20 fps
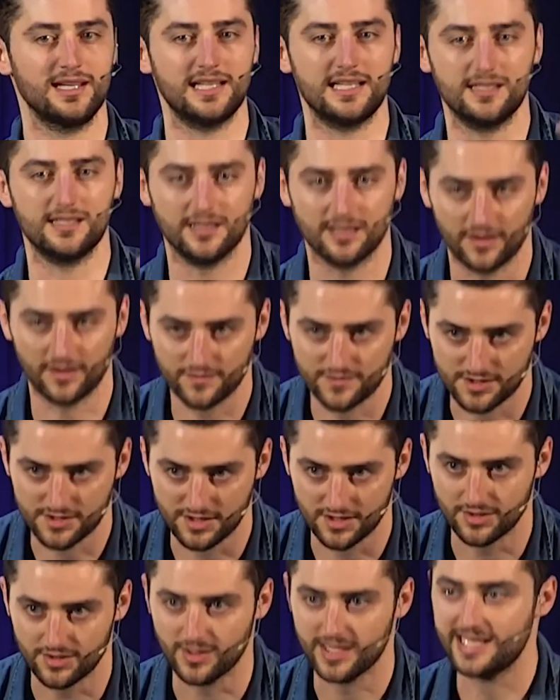He
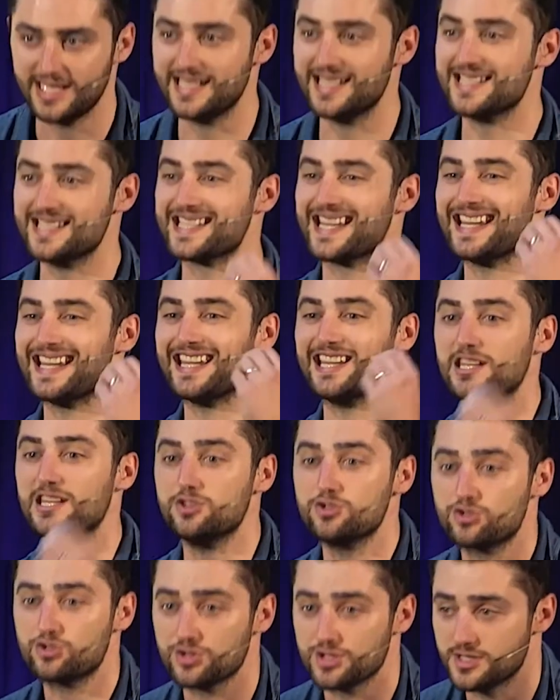loves you. He is
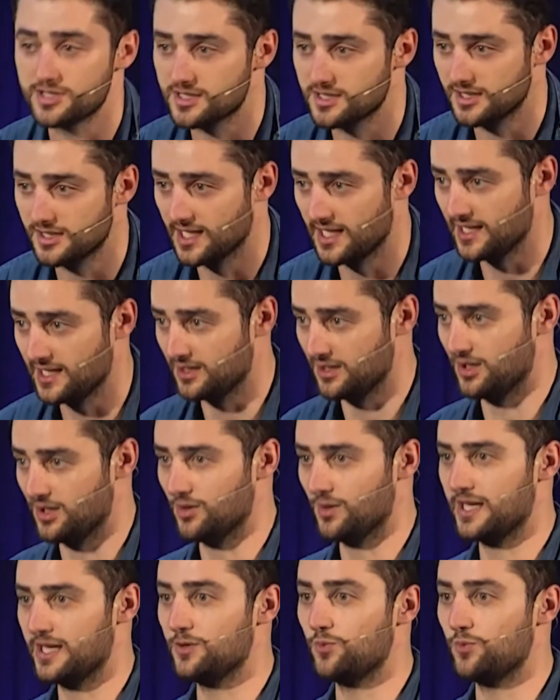interested in you.